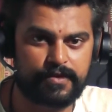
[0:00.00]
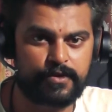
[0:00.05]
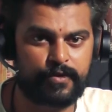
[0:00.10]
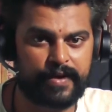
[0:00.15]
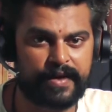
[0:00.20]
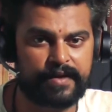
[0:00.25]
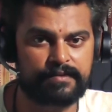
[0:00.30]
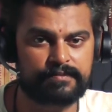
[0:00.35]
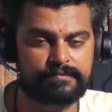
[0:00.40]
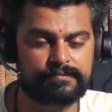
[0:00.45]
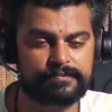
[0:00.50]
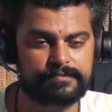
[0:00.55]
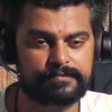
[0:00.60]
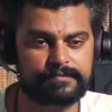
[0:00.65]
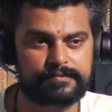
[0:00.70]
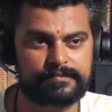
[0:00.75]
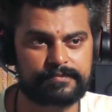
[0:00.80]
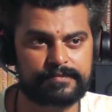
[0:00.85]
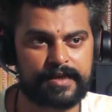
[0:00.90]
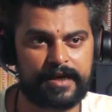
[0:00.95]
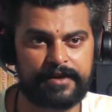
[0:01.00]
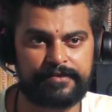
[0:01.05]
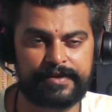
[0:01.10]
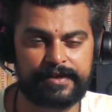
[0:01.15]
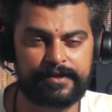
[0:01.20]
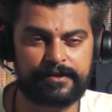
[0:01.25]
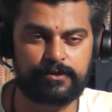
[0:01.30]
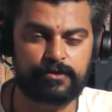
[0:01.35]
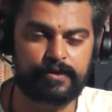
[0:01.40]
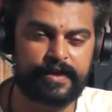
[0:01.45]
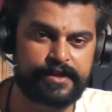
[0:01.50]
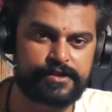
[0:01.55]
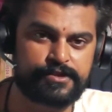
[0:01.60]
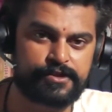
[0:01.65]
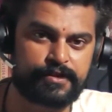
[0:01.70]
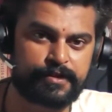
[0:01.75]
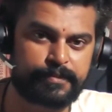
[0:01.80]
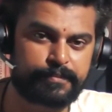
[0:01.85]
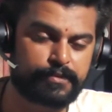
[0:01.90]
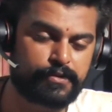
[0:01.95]
You can dive into
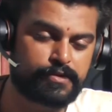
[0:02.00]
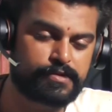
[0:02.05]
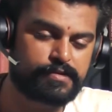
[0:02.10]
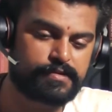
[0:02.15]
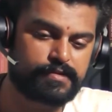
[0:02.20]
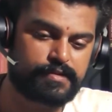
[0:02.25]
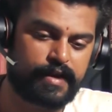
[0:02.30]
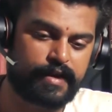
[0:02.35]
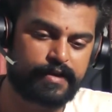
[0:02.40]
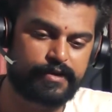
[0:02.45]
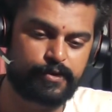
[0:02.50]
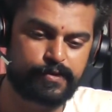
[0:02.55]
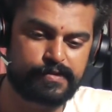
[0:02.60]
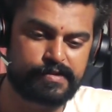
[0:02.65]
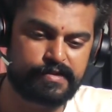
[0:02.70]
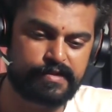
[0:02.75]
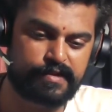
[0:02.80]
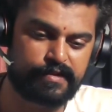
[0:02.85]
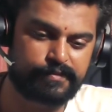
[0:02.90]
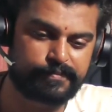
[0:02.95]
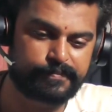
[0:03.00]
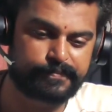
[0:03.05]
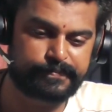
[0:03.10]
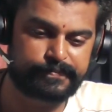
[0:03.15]
nature reports and you will see.